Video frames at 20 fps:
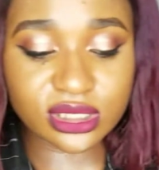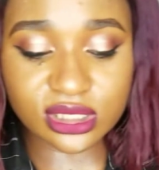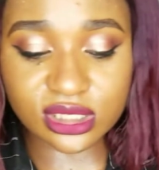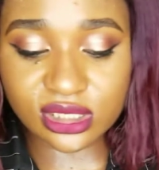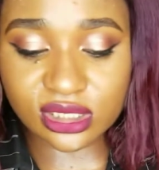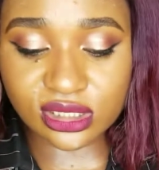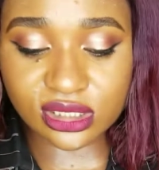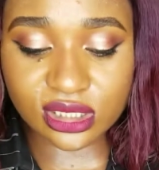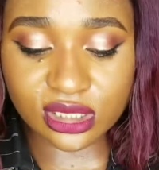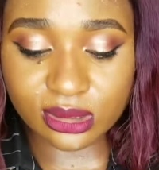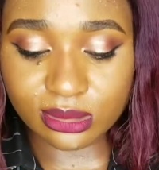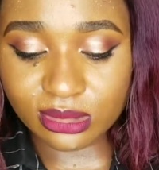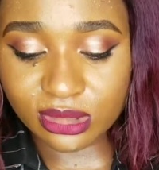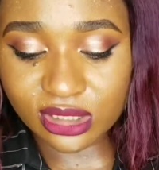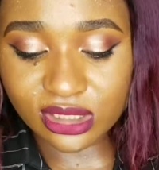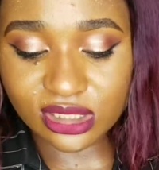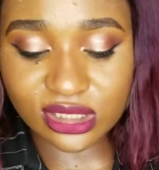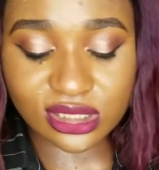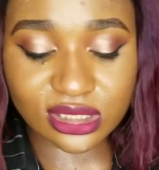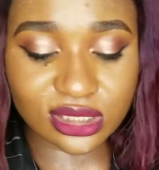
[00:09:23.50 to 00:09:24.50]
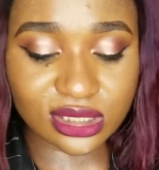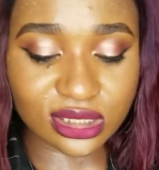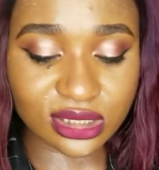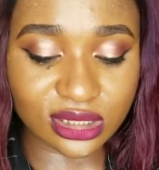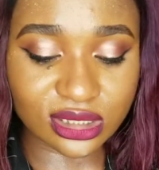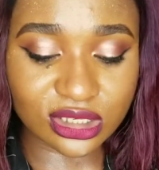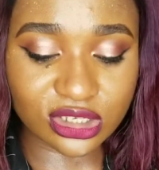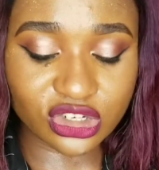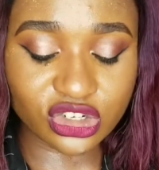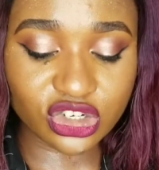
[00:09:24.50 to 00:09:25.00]
is
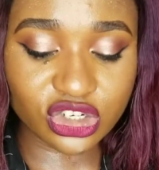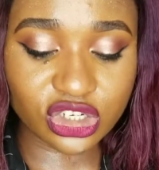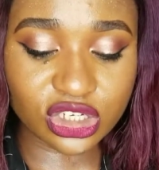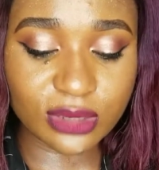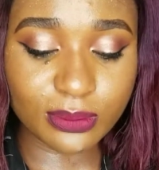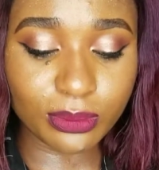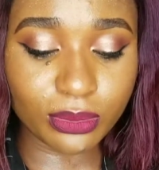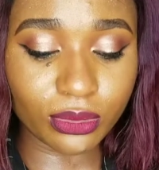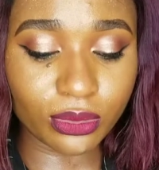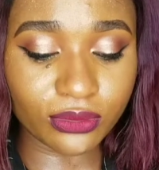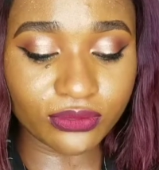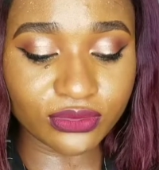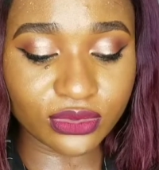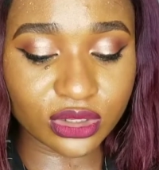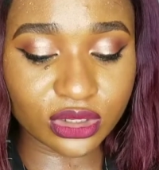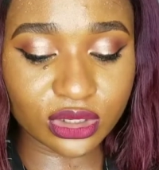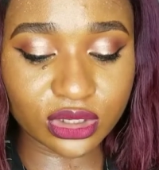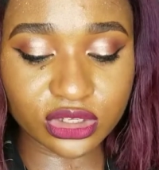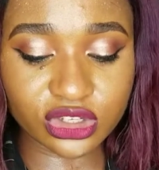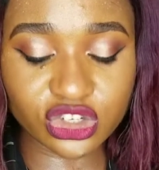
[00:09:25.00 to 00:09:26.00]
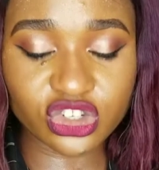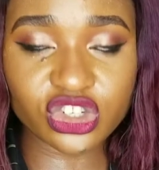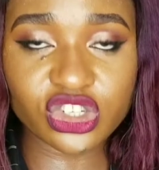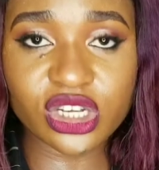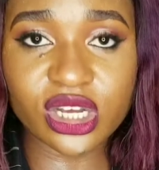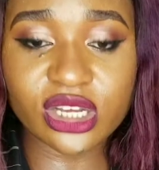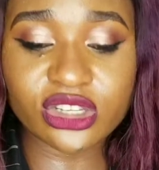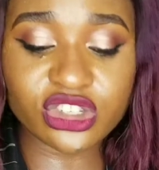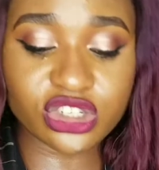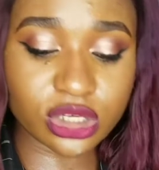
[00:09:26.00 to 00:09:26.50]
the shape of the
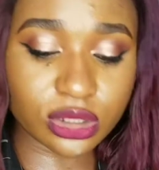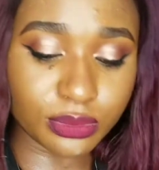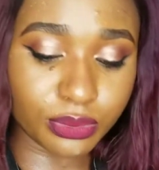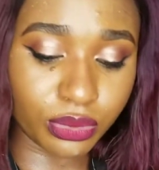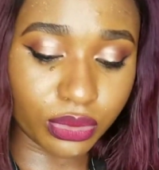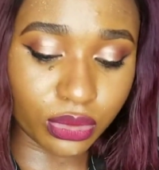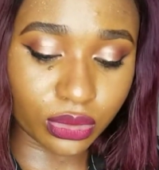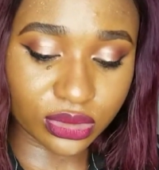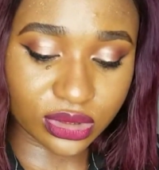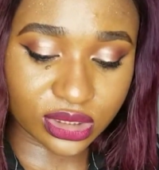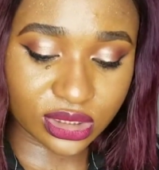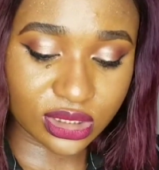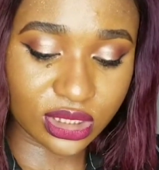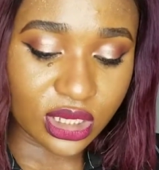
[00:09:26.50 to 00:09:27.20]
charging port.